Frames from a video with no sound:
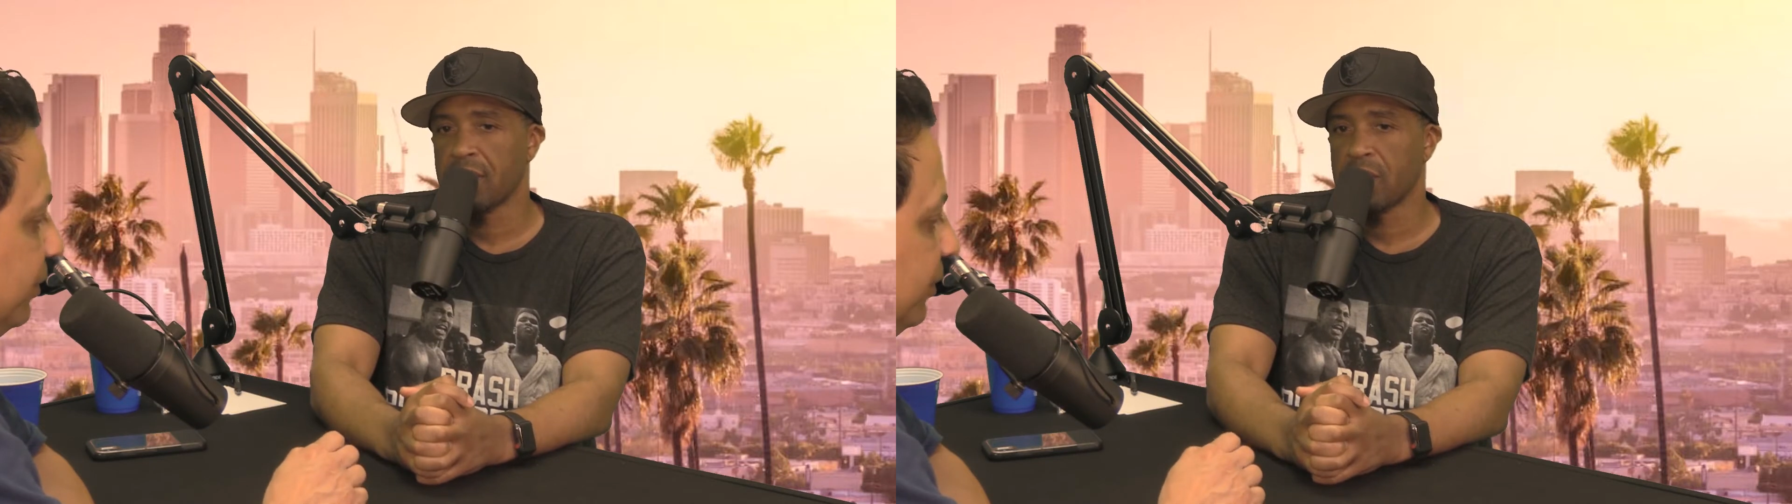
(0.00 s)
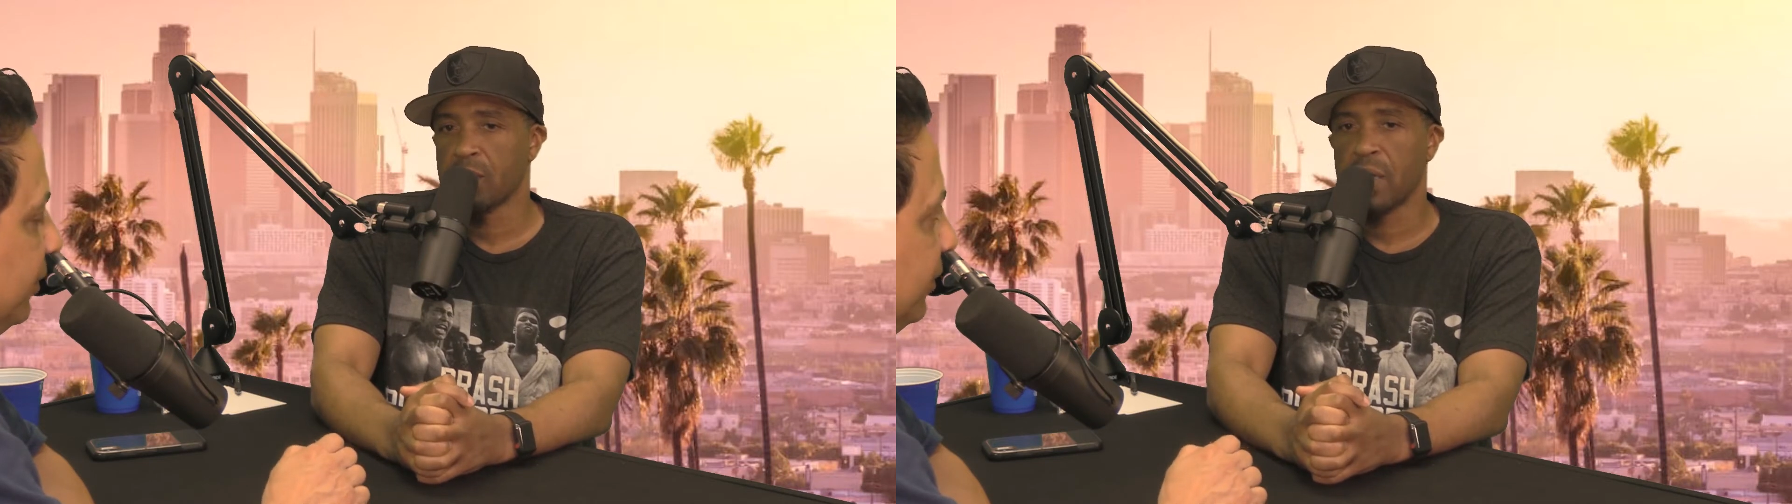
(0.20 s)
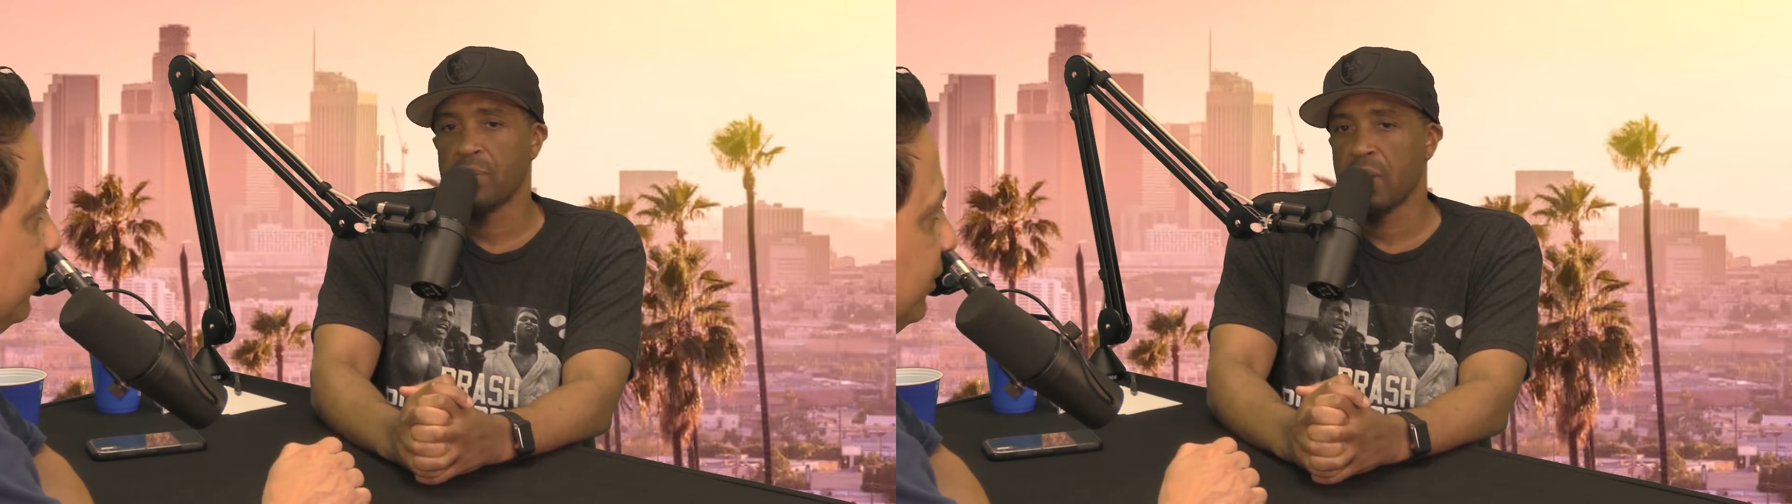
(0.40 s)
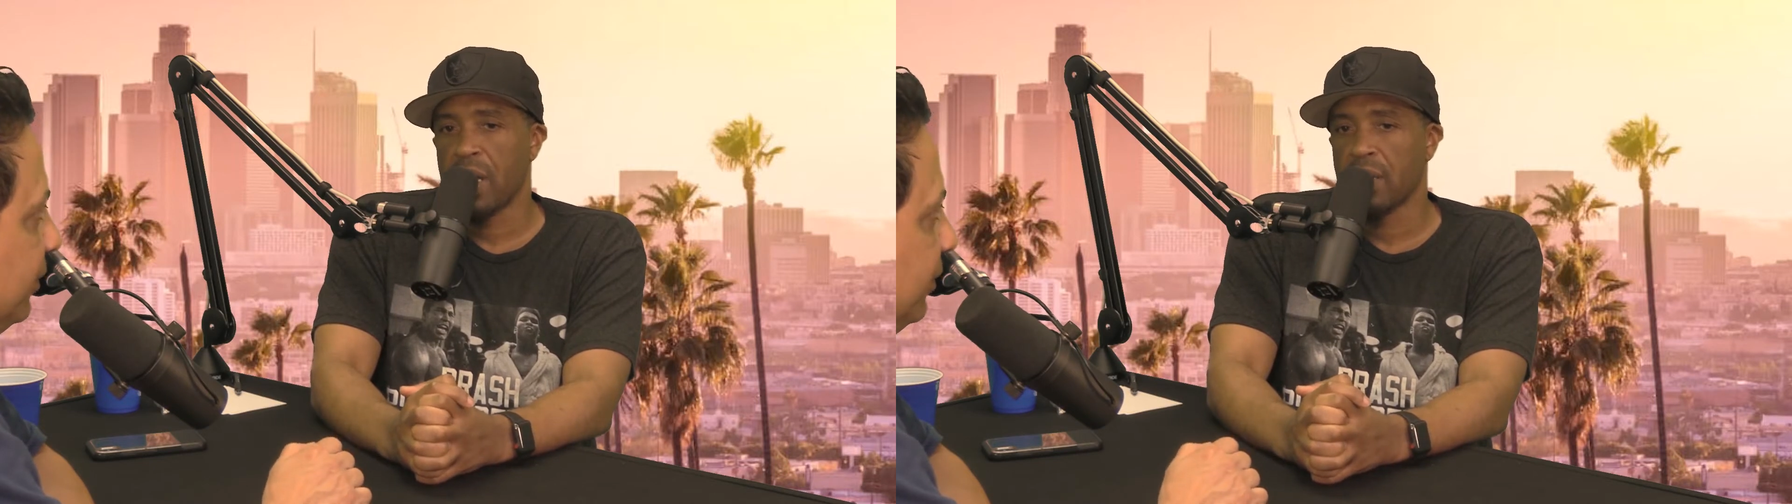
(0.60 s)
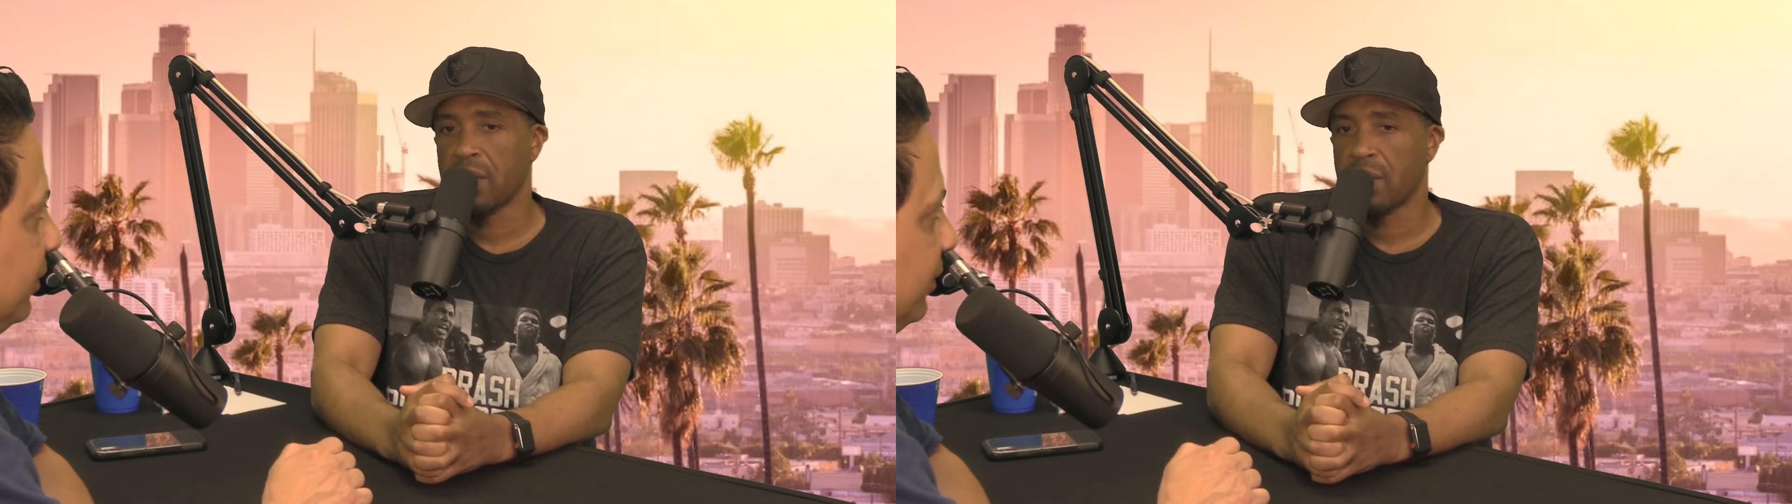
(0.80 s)
sometimes you're
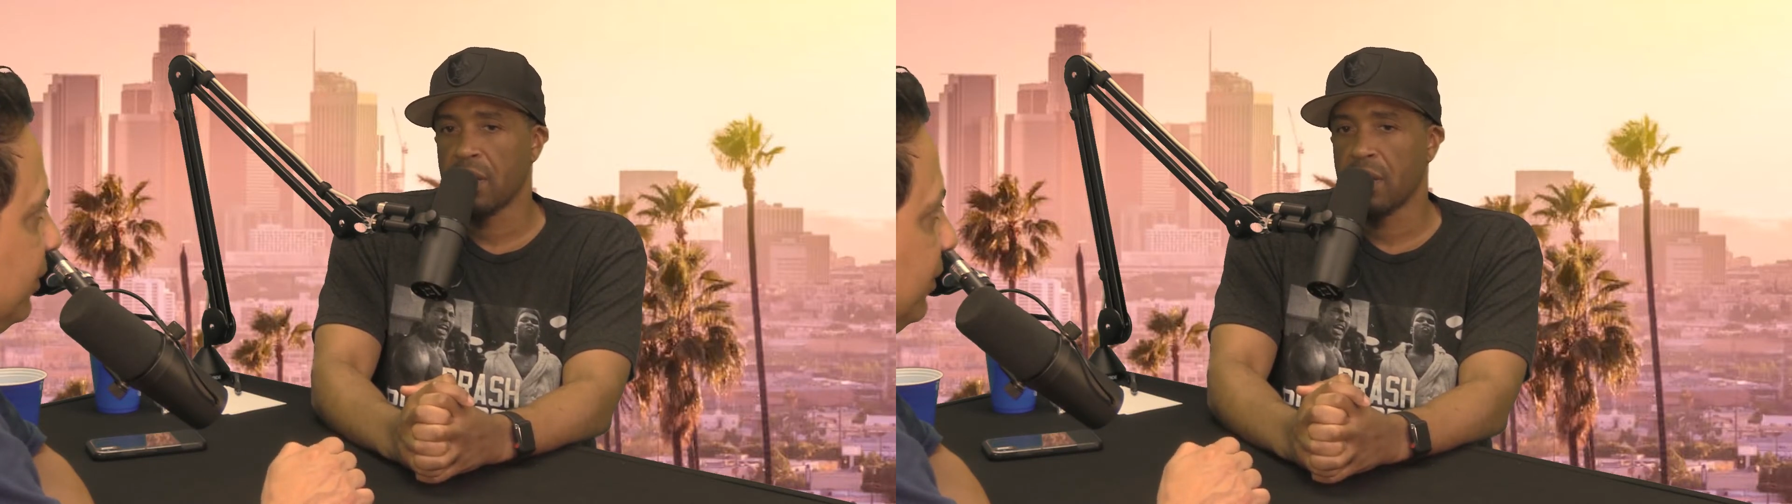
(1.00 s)
not getting